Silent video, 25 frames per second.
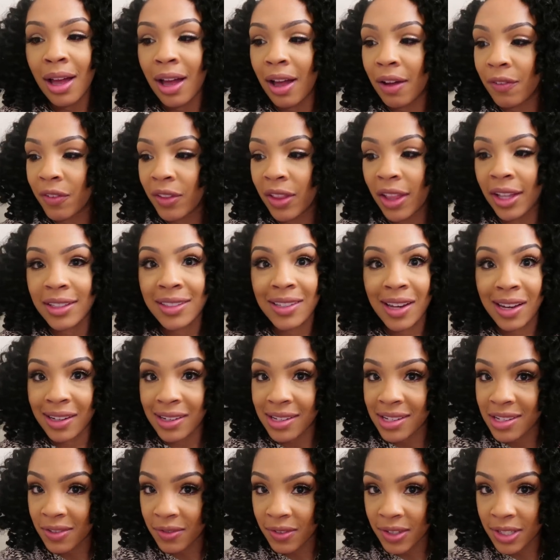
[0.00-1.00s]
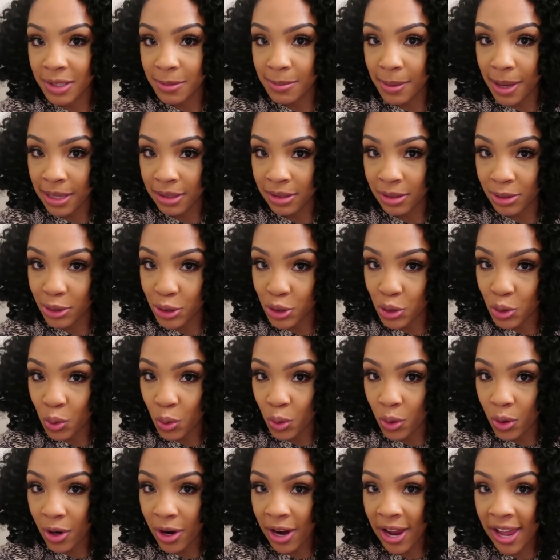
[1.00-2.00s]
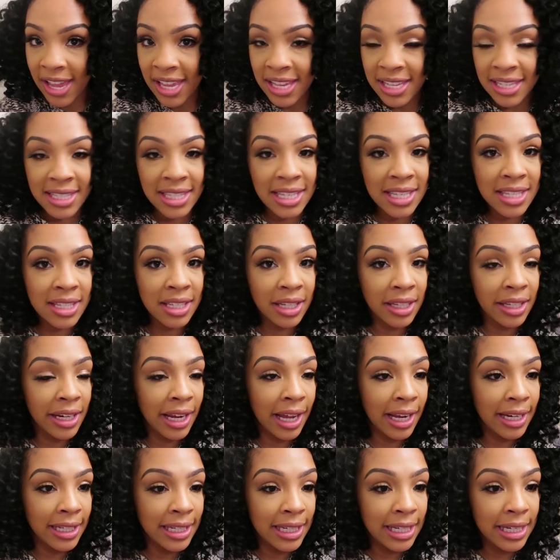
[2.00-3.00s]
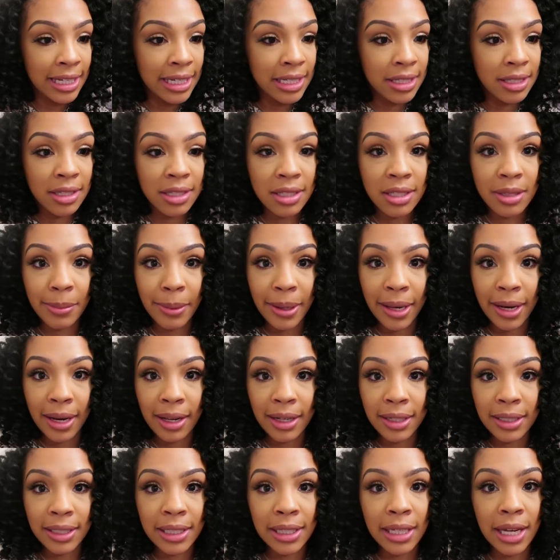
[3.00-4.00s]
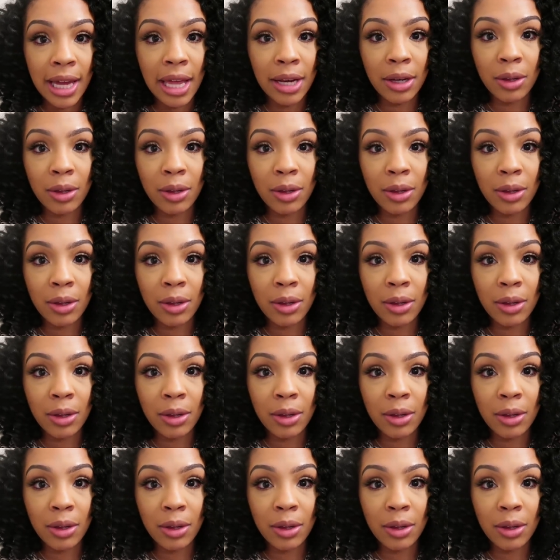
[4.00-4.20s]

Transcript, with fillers: I feel like taking this fish back to the store. Is this a good idea? Is this a bad idea?